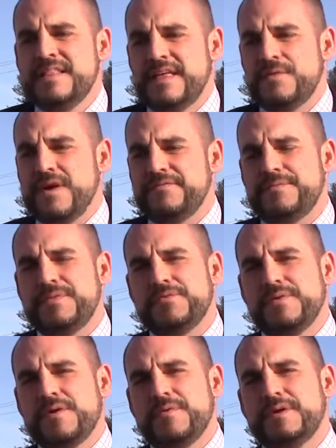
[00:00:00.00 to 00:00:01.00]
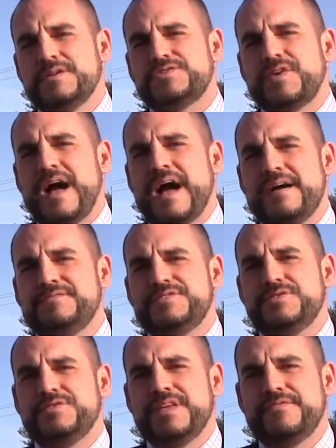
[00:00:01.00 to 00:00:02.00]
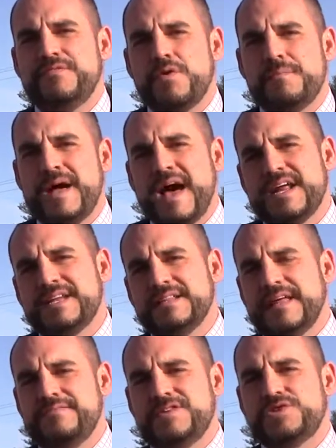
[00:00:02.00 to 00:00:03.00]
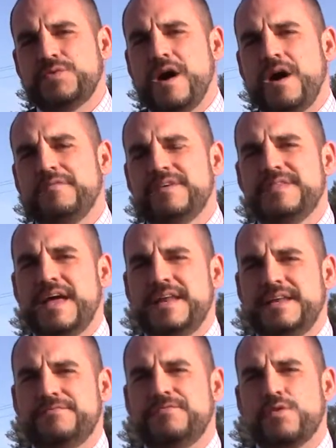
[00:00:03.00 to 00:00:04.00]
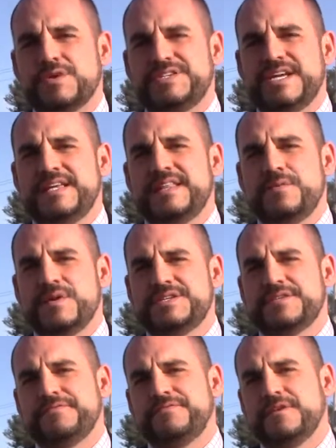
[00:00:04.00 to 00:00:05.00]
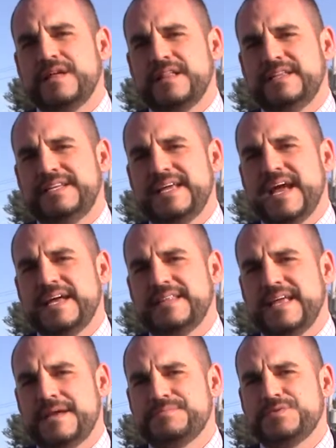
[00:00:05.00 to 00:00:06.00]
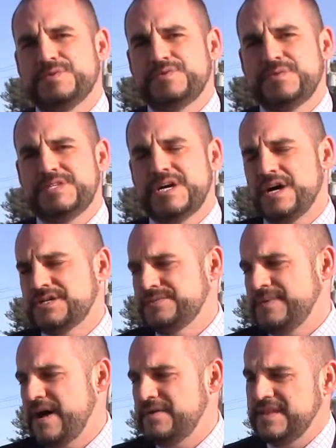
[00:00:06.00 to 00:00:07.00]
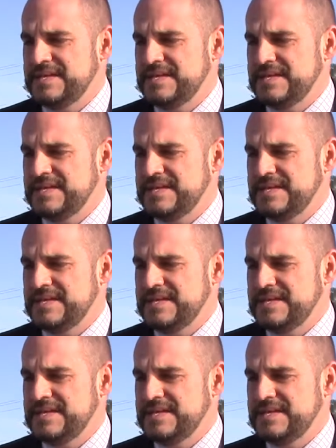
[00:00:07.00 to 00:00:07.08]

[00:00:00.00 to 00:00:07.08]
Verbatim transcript: they went from the rear wheel drive to the 4MATIC 1112, and then in 14, they went to the full LED headlamps, which we talked about.